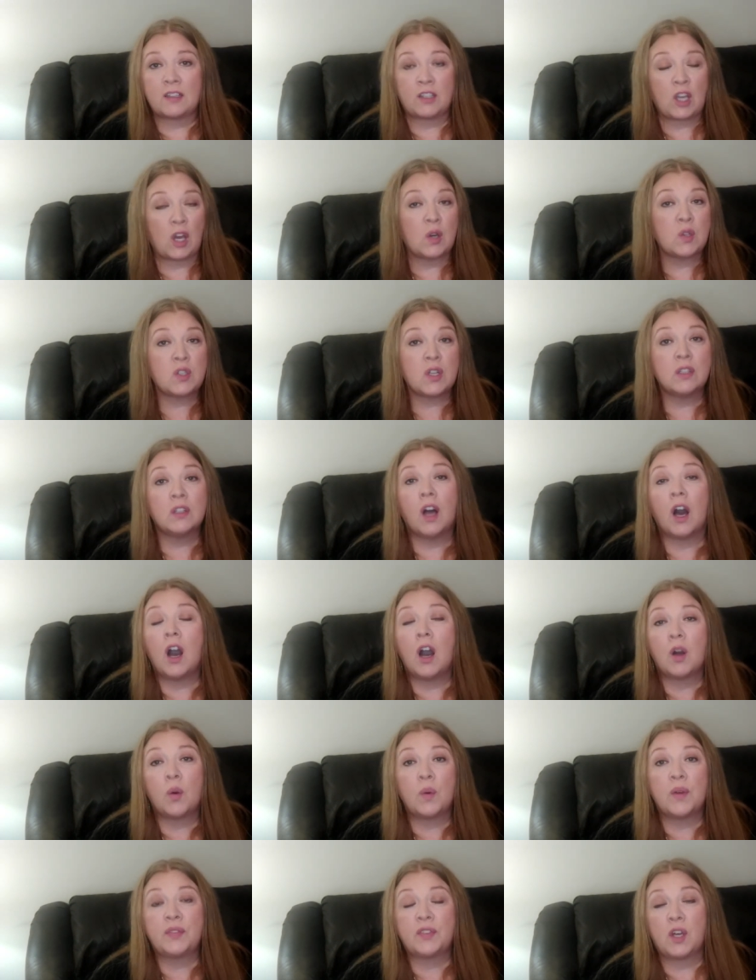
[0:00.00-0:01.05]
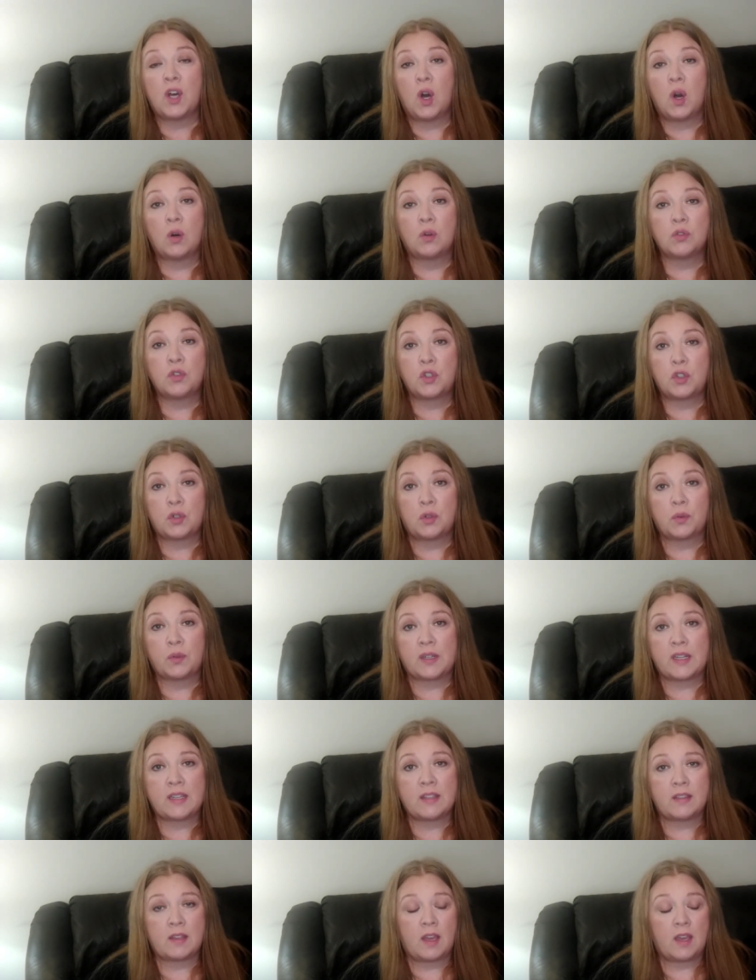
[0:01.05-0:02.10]
goes along with the whole
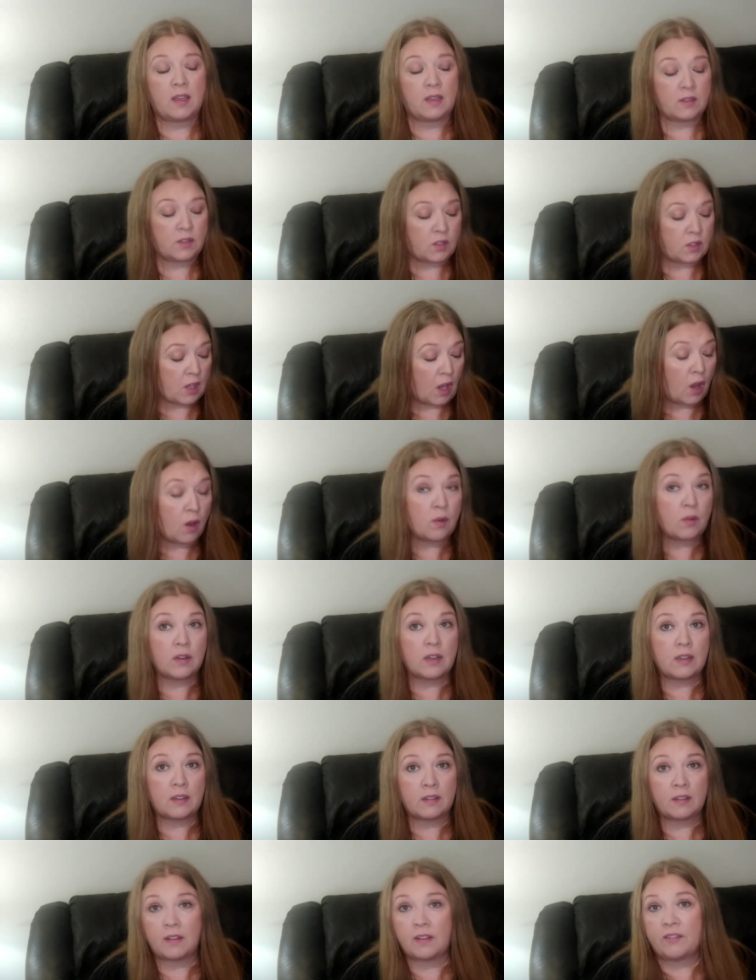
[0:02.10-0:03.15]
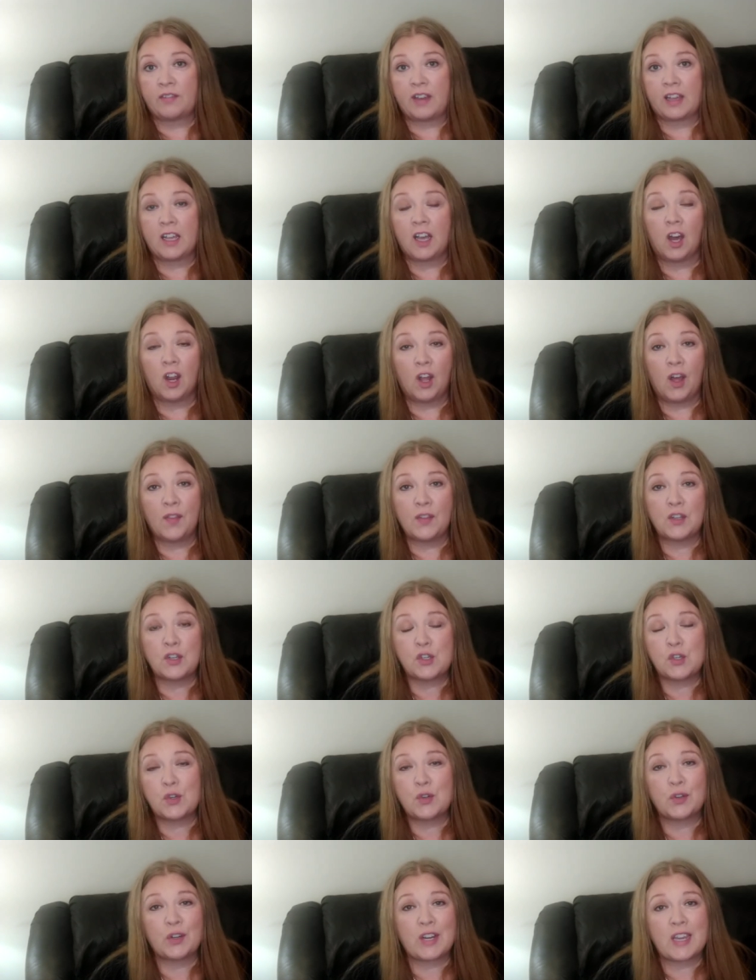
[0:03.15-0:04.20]
jewelry thing. So if I got all the
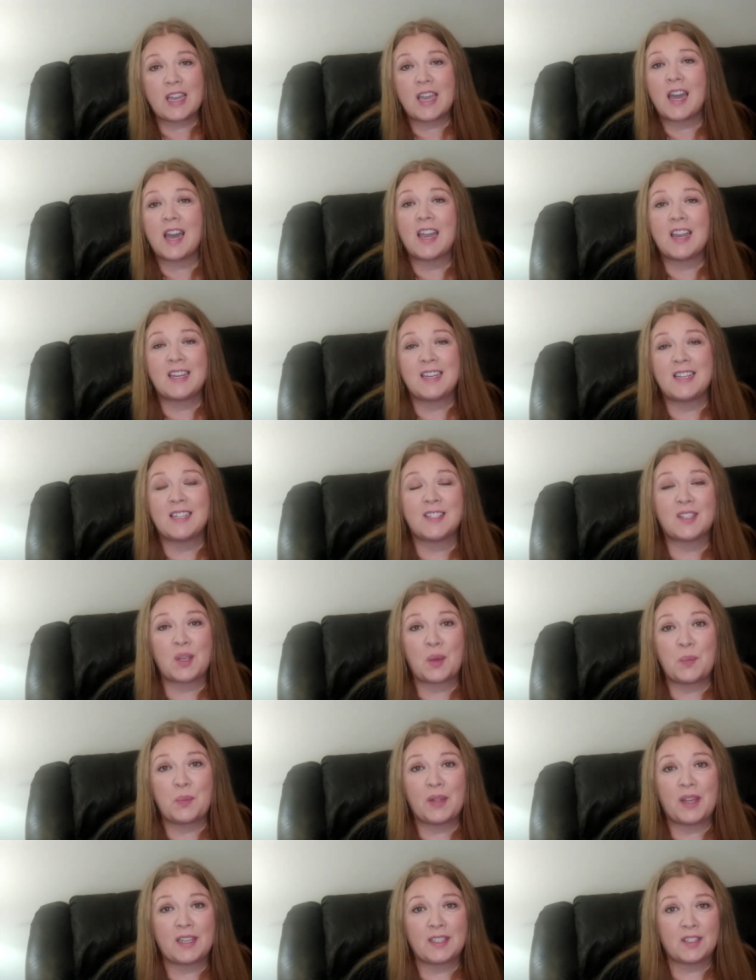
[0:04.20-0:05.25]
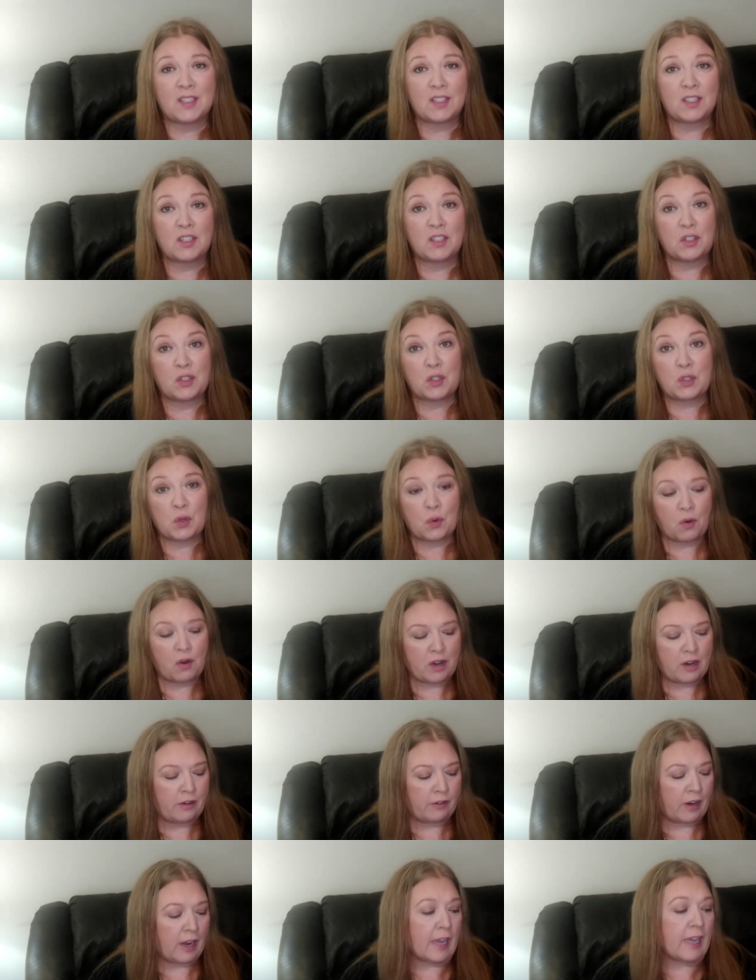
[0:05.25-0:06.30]
jewelry, I need someplace to store
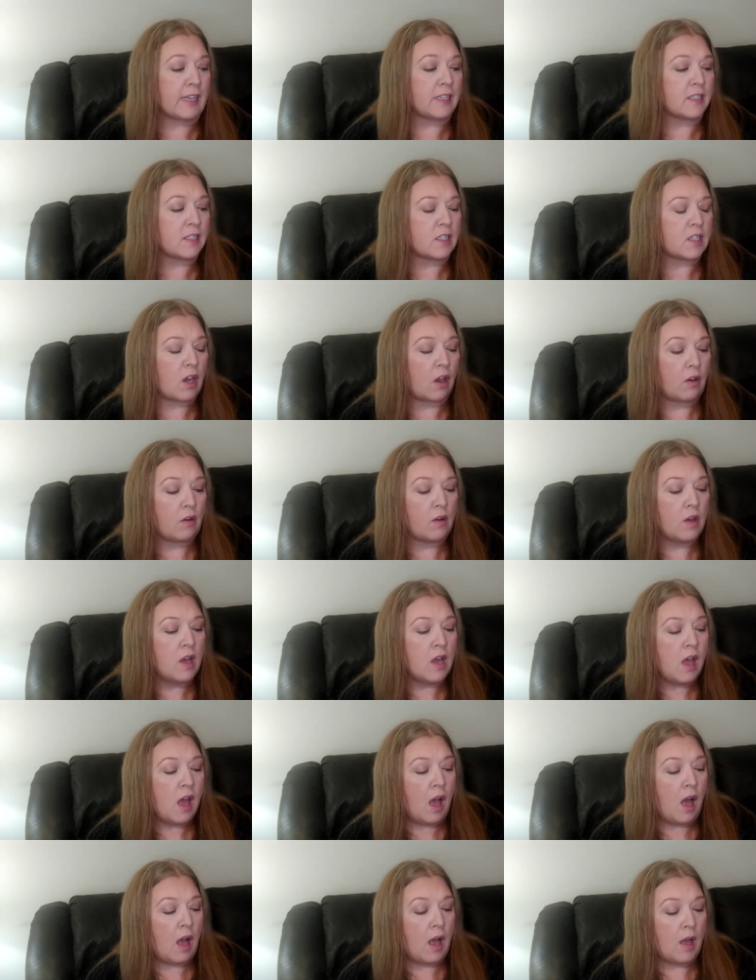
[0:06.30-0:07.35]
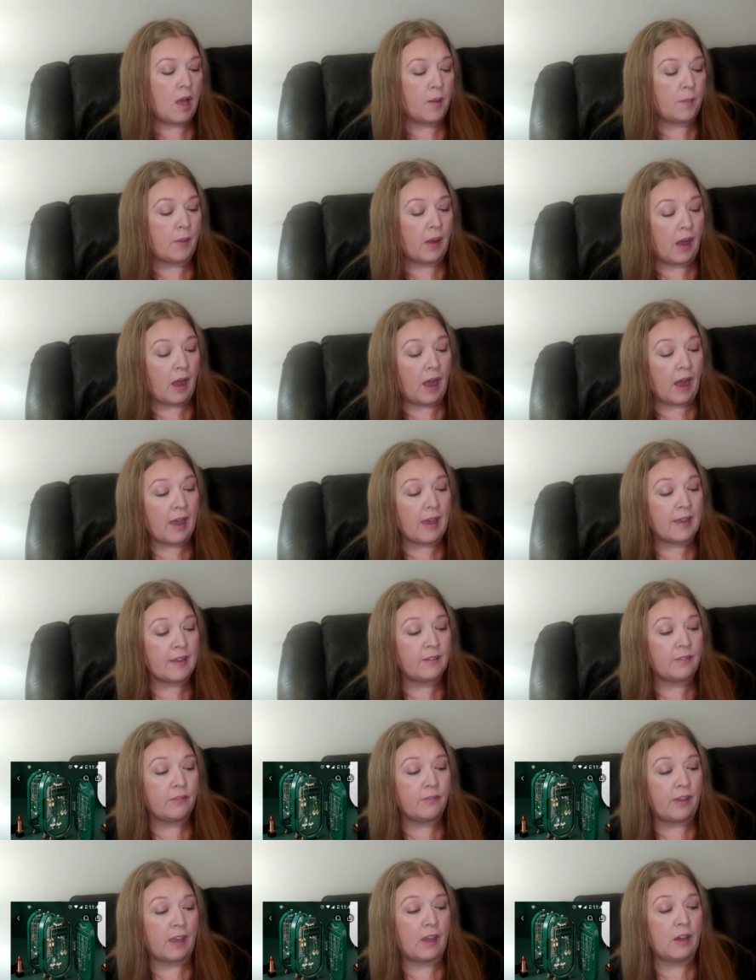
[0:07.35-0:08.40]
it, right? So um,
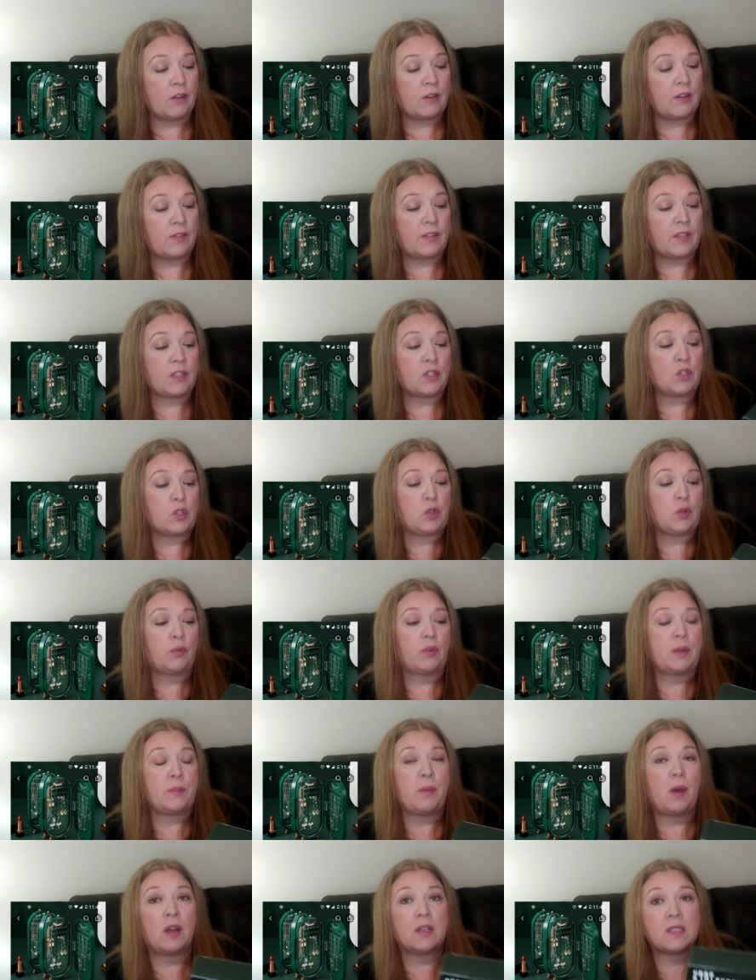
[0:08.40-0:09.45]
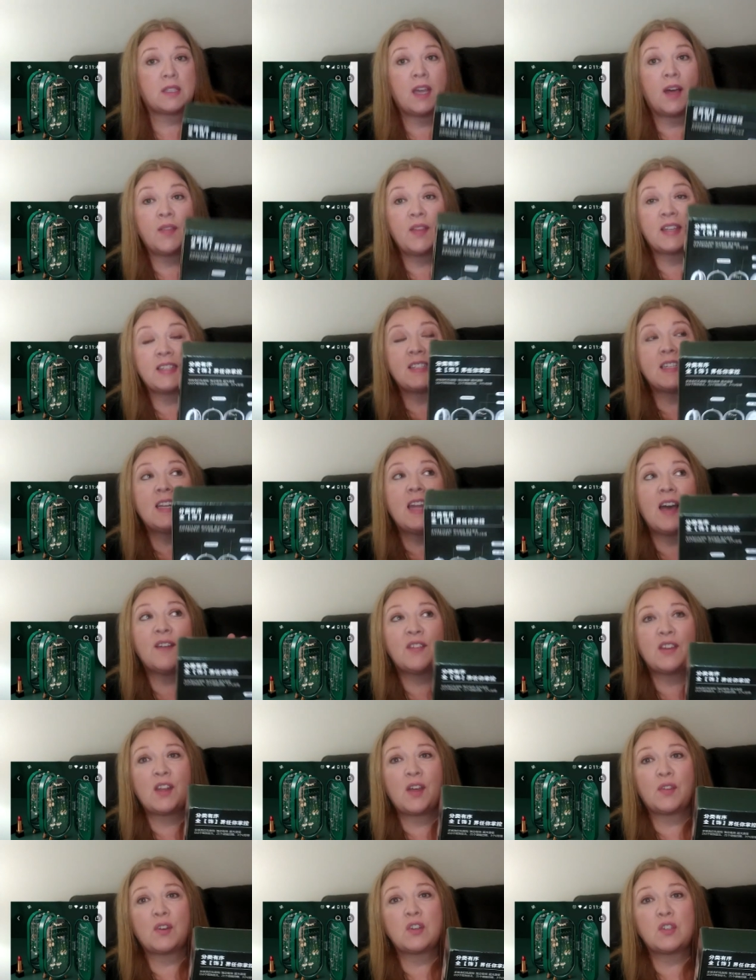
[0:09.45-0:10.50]
I found this jewelry box. Now they did have
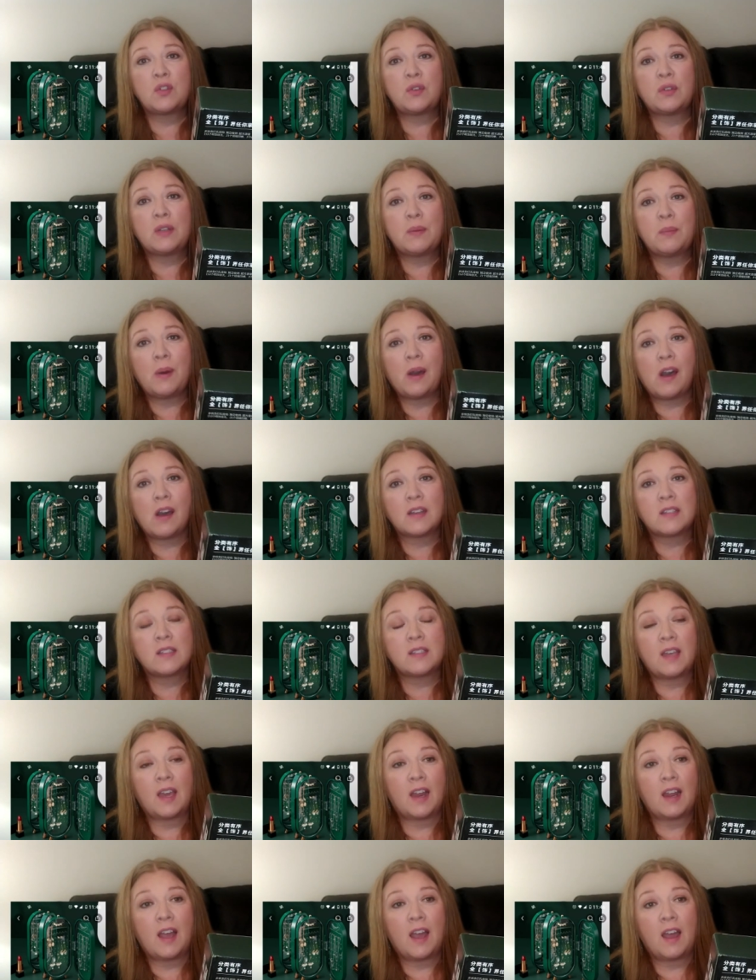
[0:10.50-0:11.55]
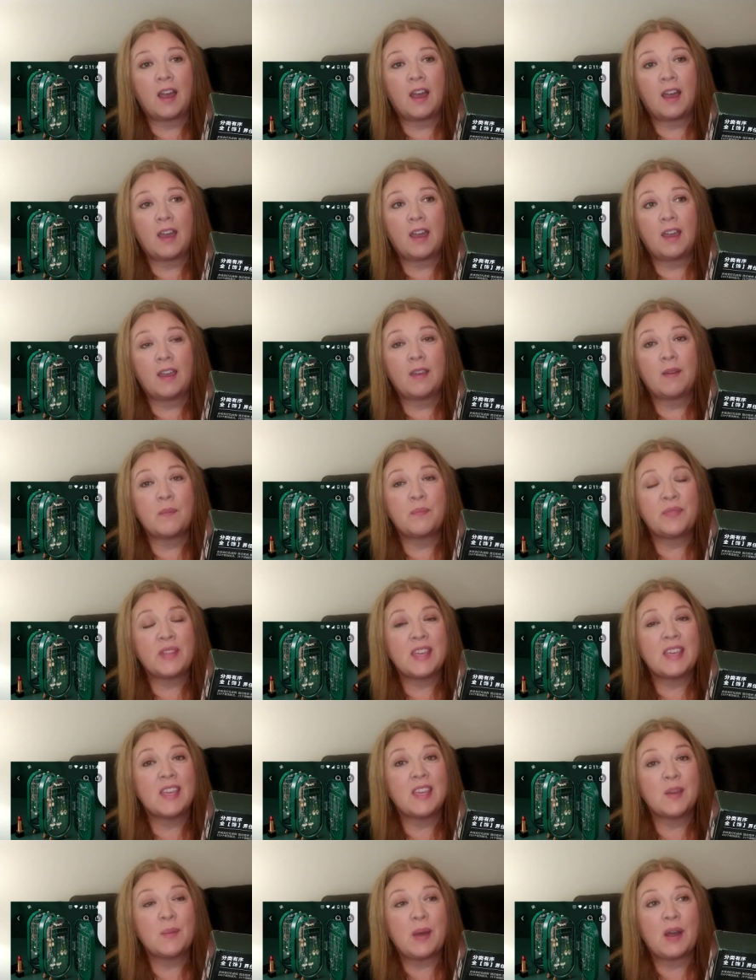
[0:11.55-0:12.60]
another jewelry box that I am
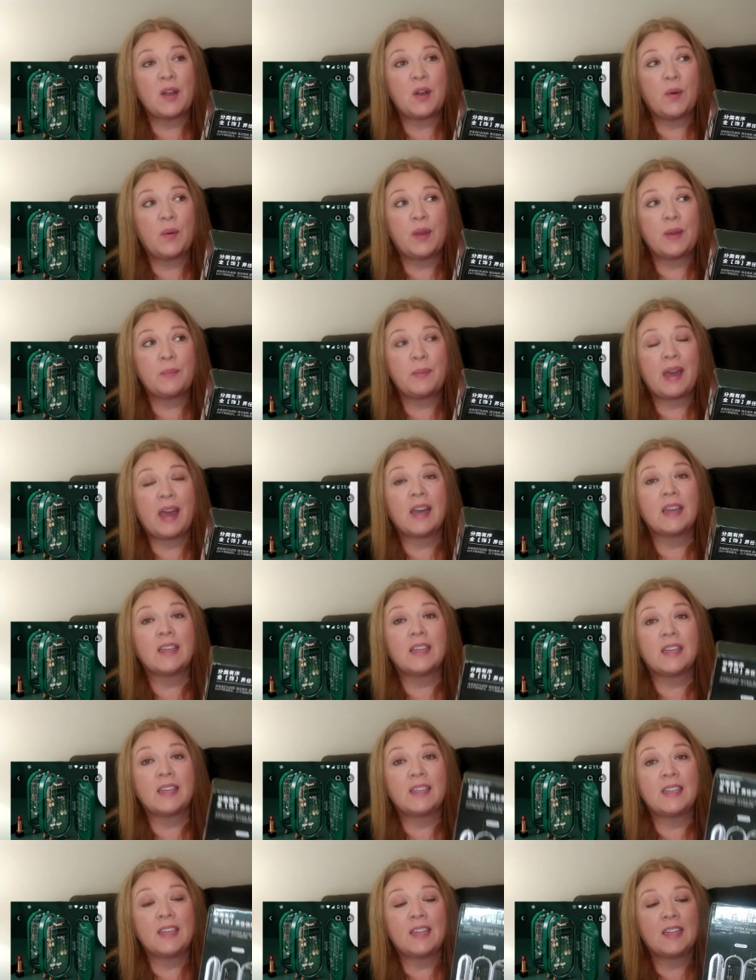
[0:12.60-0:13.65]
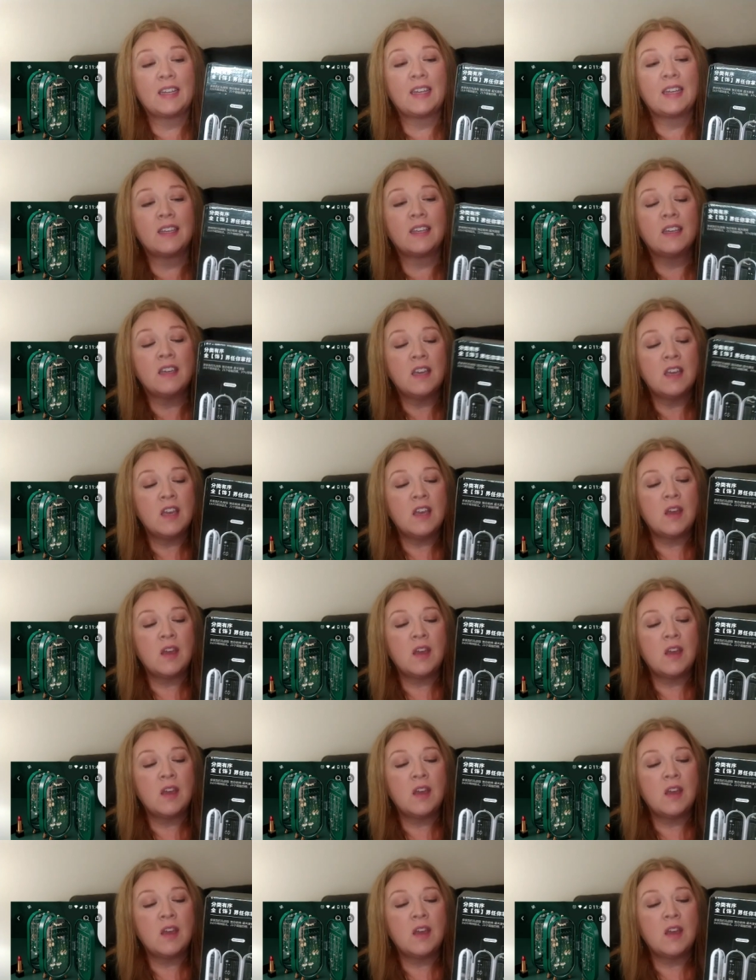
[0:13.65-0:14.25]
thinking about going back and getting,